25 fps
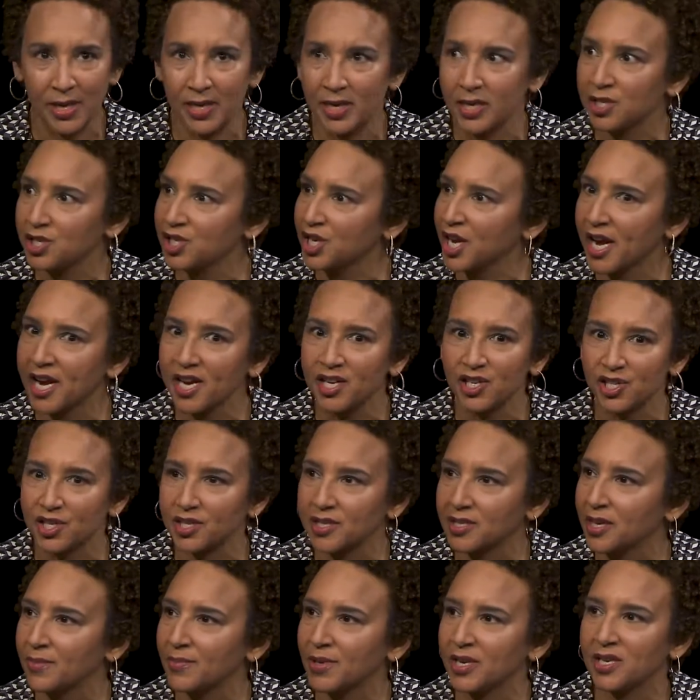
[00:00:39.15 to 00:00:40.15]
And it
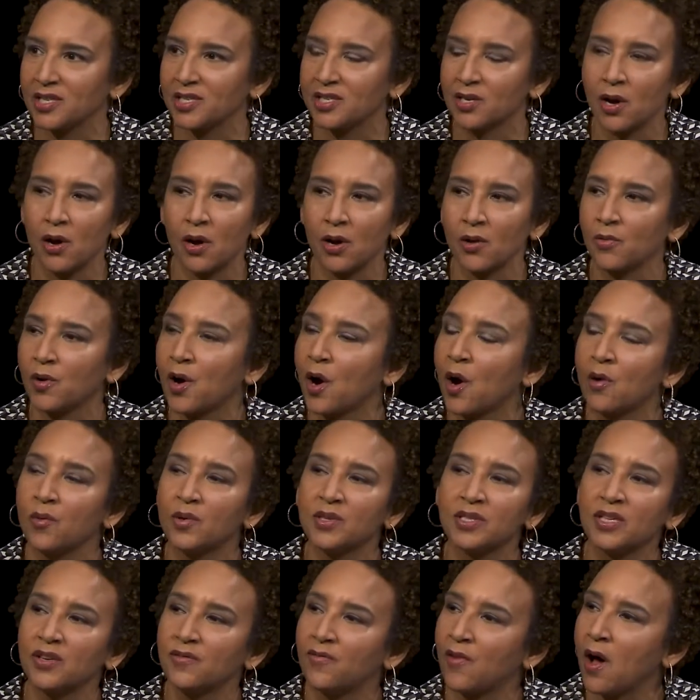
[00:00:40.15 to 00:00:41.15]
changes. I mean, it's
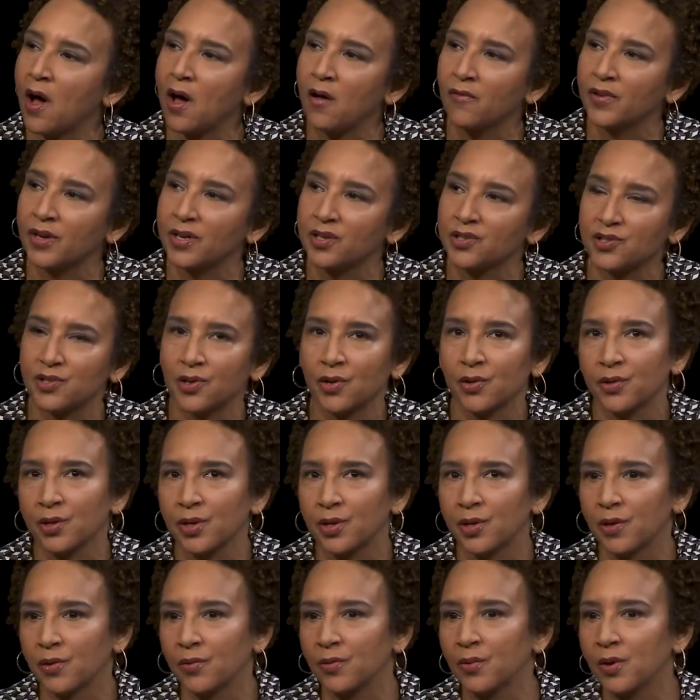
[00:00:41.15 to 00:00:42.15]
always evolving. So,
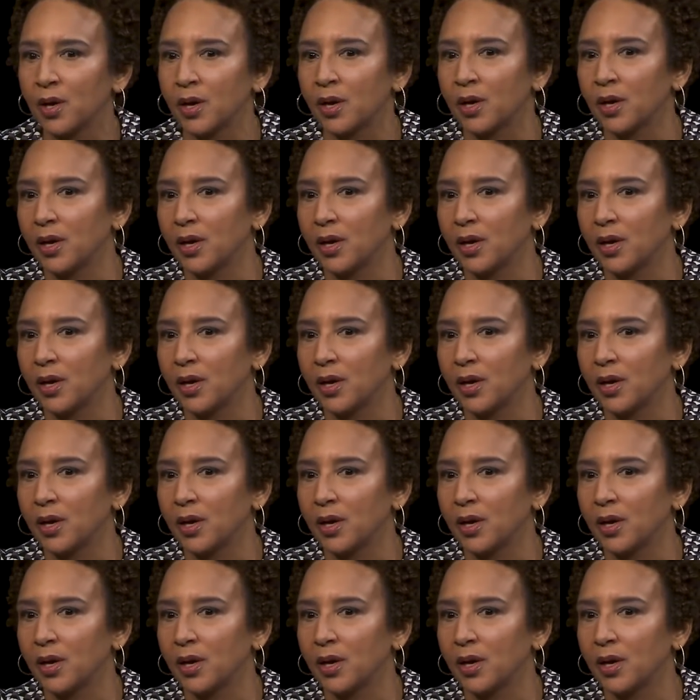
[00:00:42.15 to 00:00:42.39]
you know,